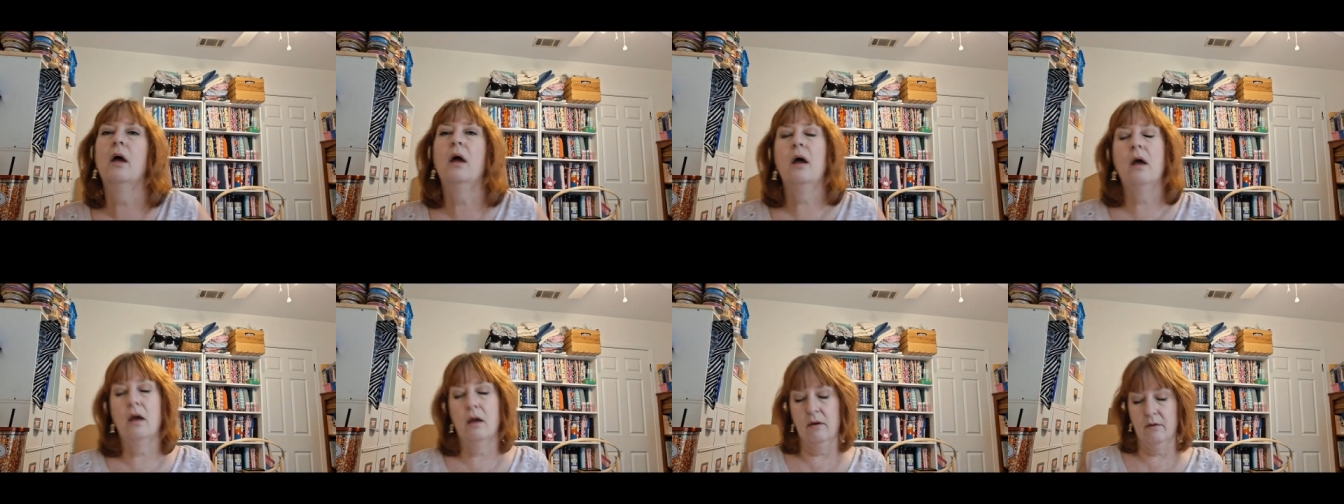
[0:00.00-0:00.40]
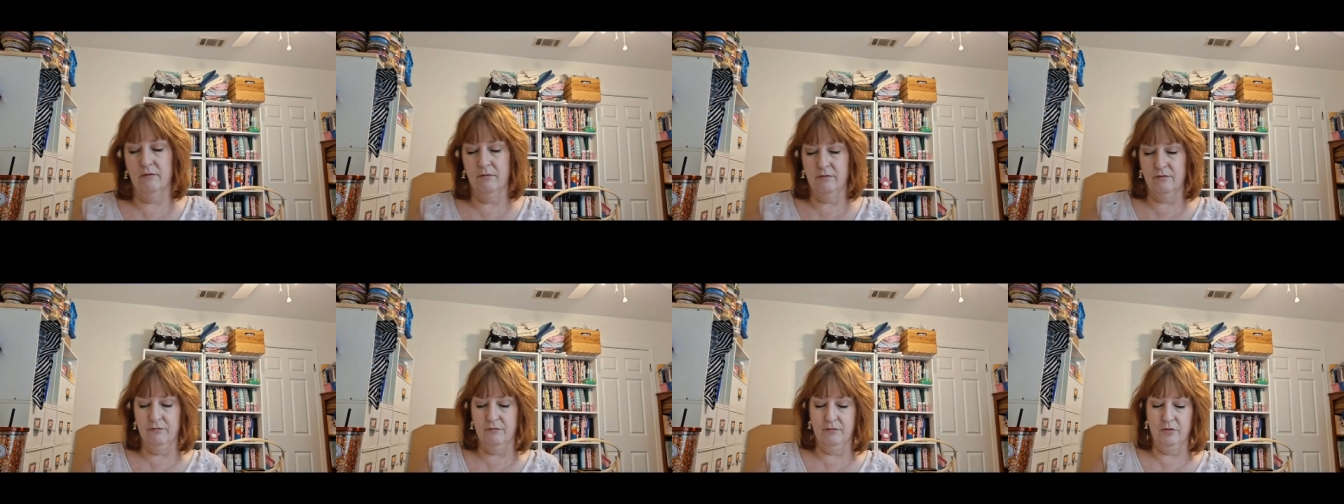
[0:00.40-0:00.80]

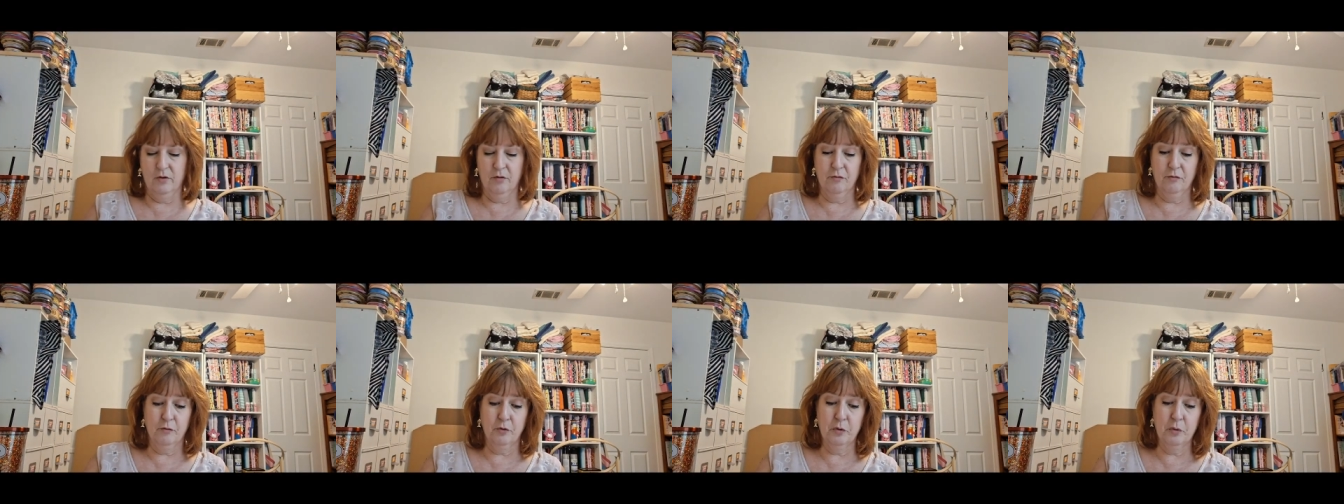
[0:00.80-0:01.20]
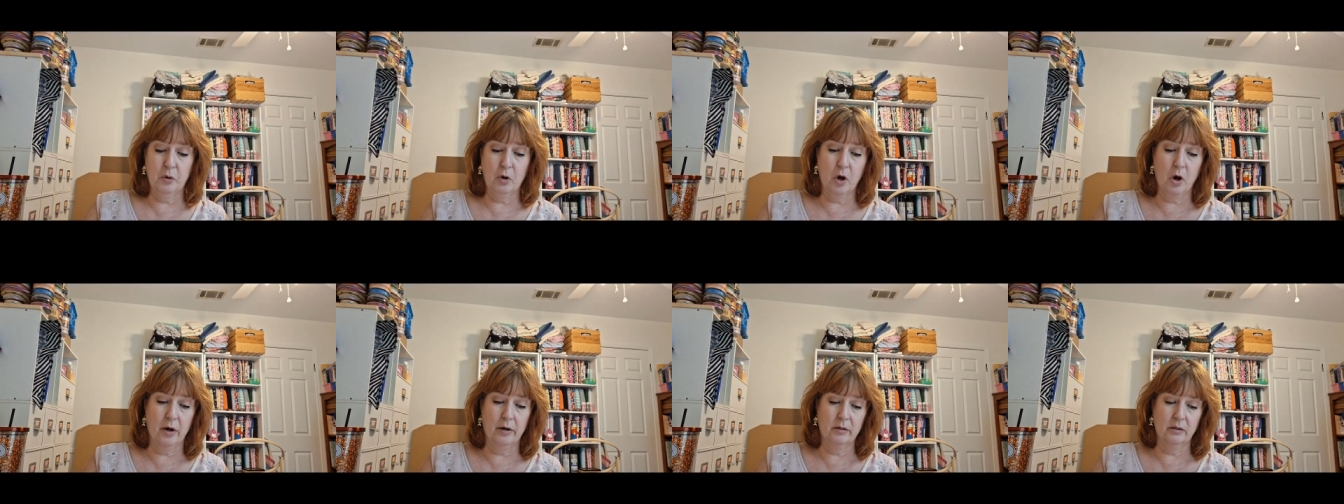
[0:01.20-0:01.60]
of the Fruit
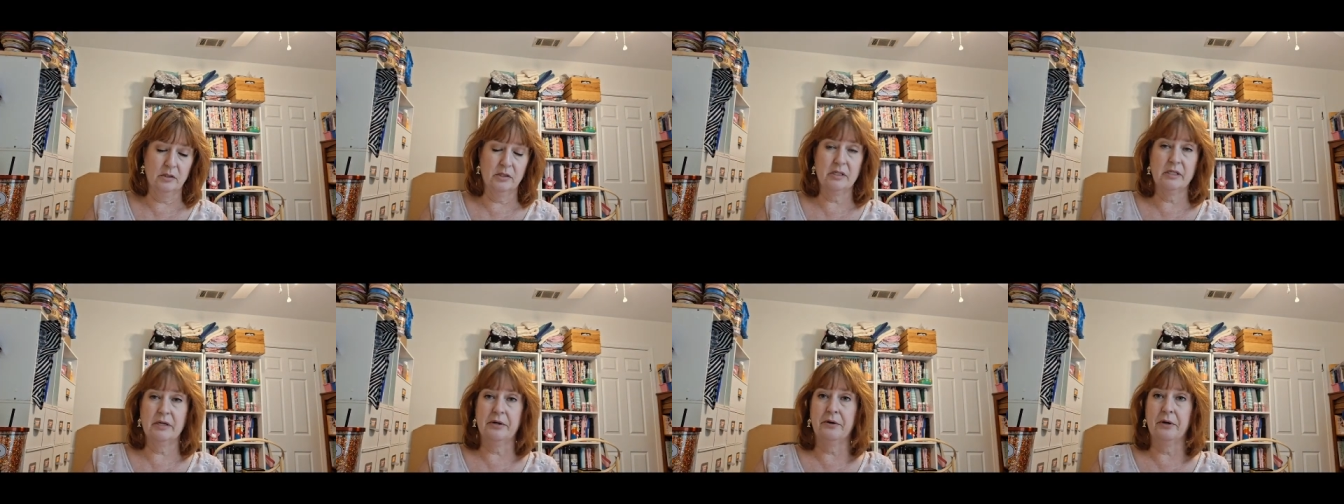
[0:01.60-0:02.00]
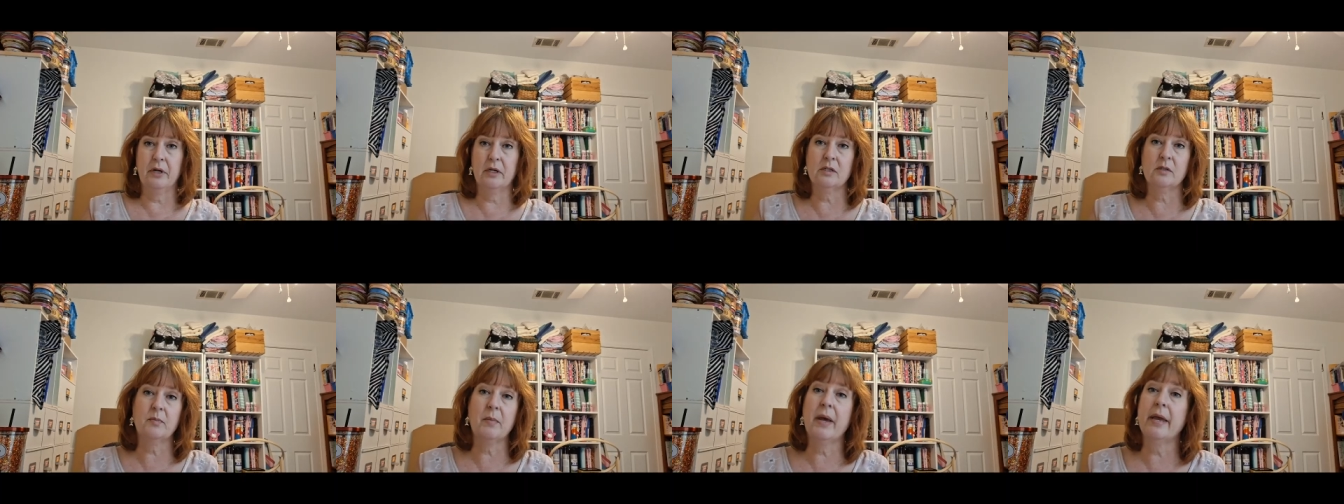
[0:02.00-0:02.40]
Garden
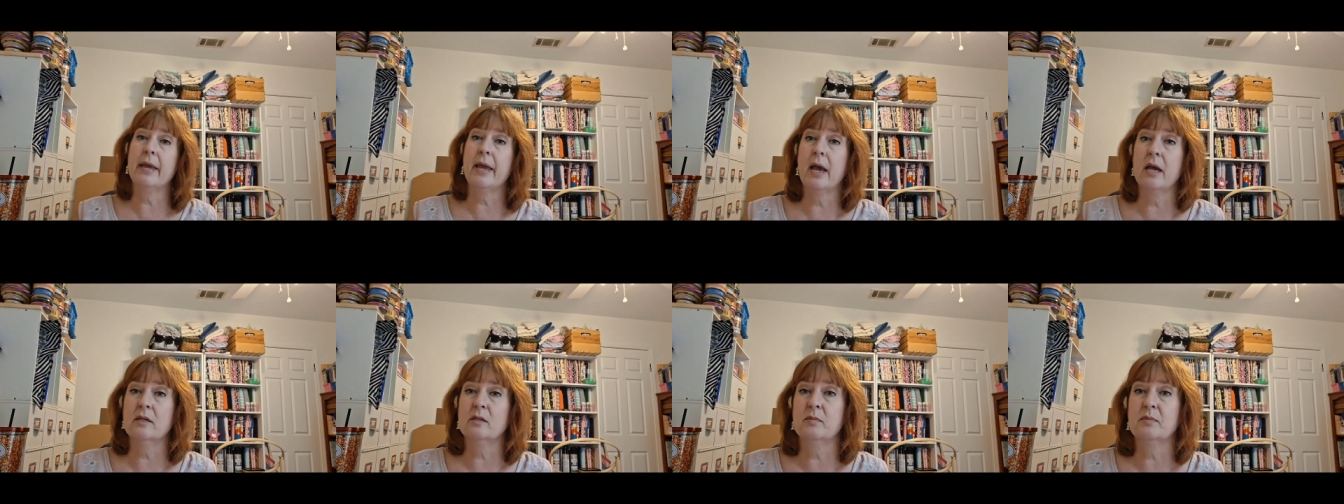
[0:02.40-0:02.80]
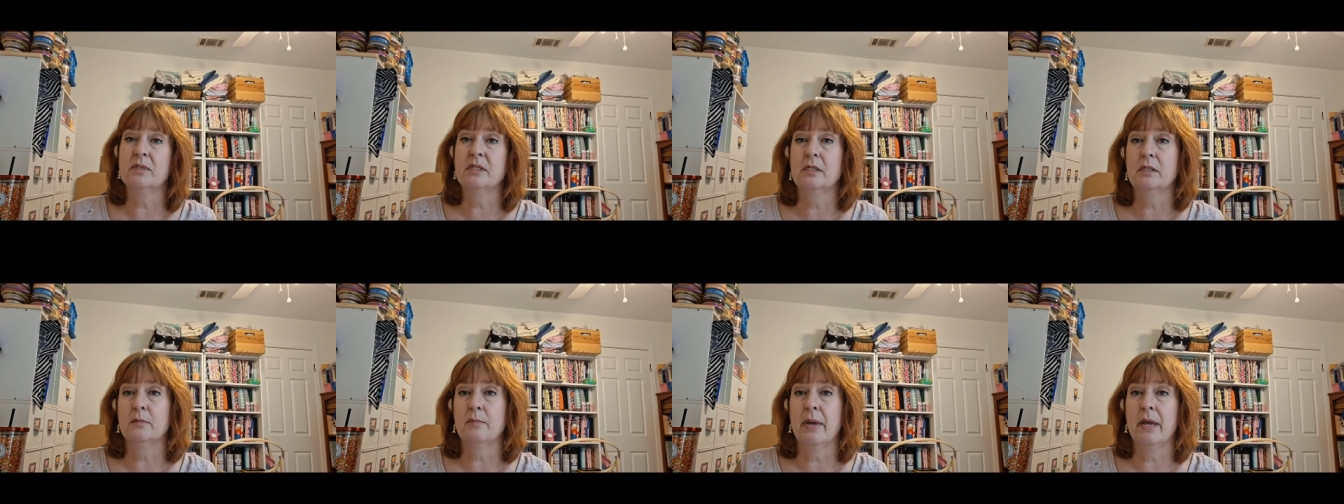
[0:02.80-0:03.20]
series by
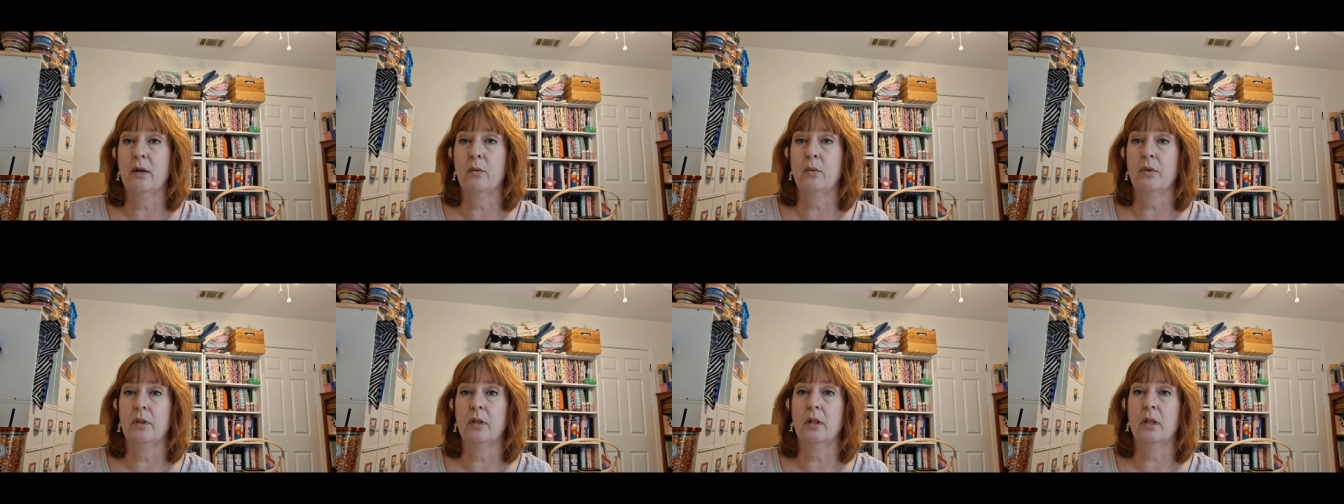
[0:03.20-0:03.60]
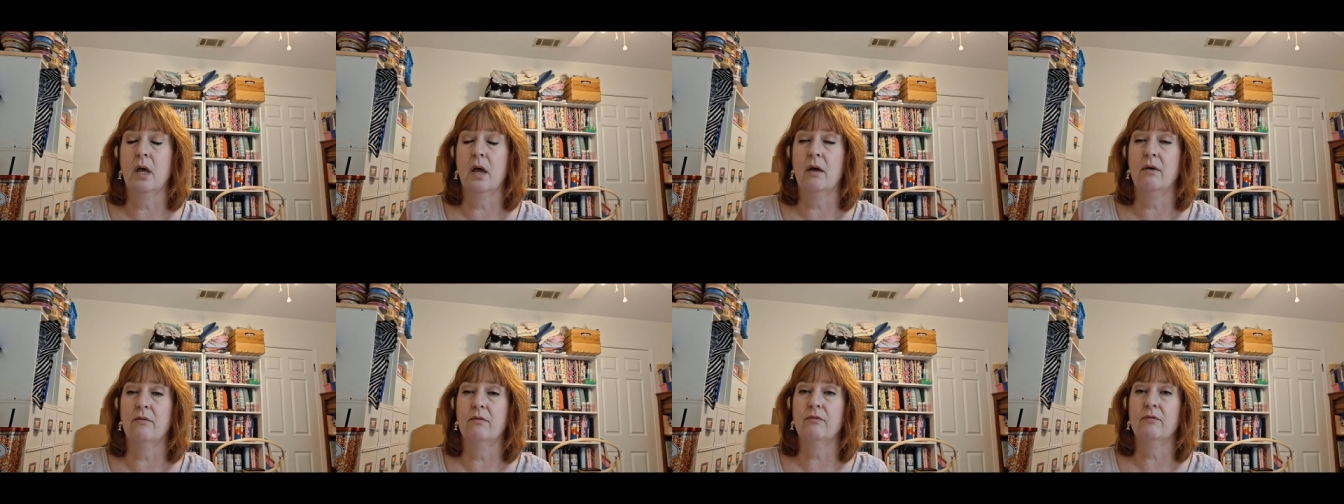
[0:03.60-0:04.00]
Yasmin's Maple
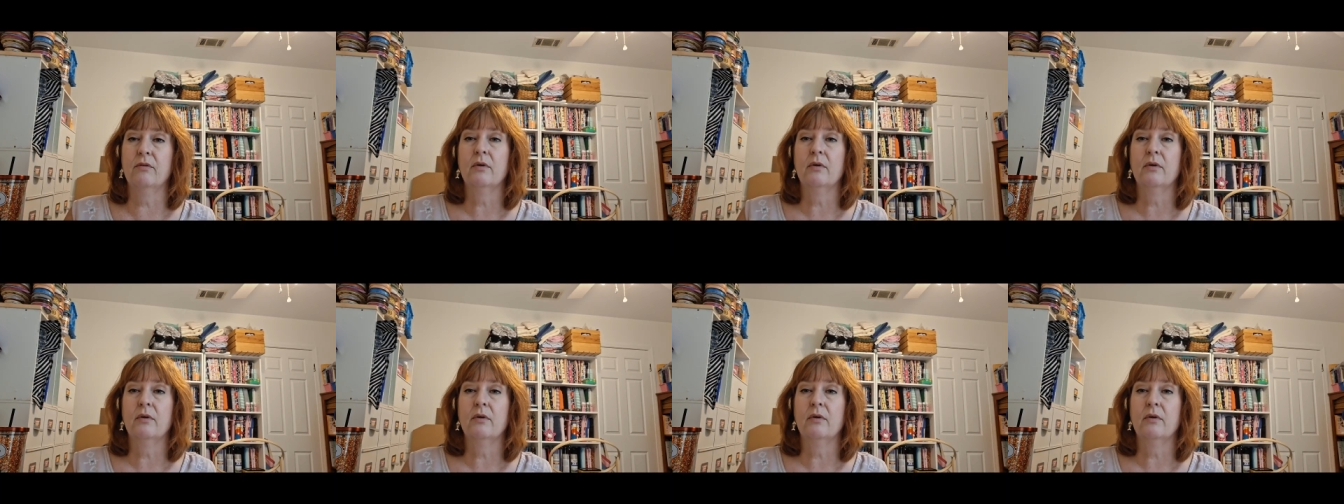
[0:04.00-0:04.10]
Club.